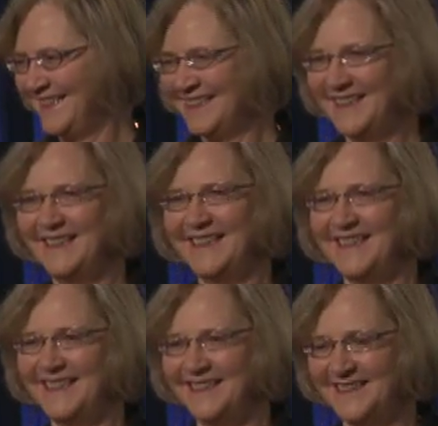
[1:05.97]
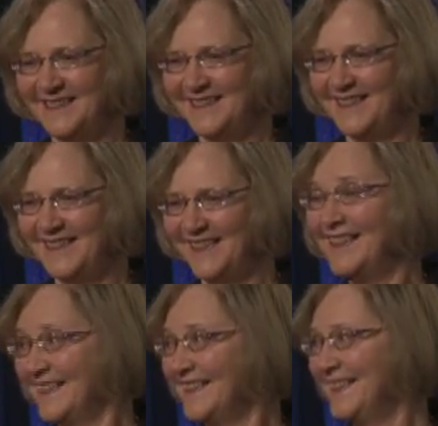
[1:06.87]

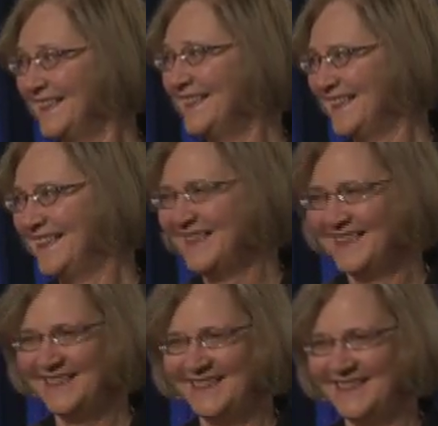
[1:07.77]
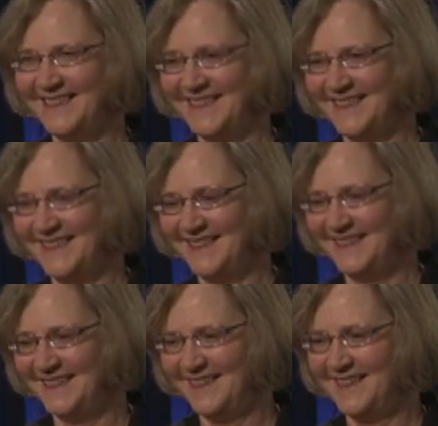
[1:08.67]

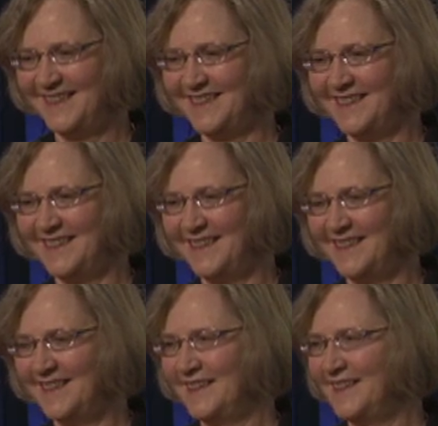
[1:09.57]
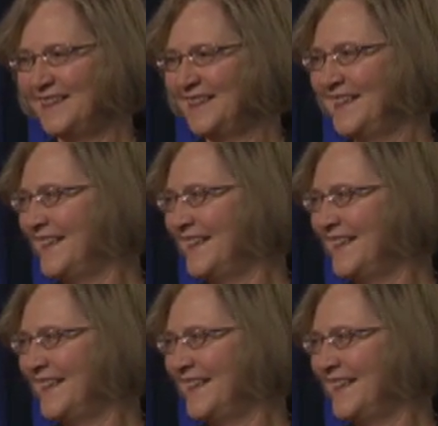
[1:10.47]
The person shown says nothing.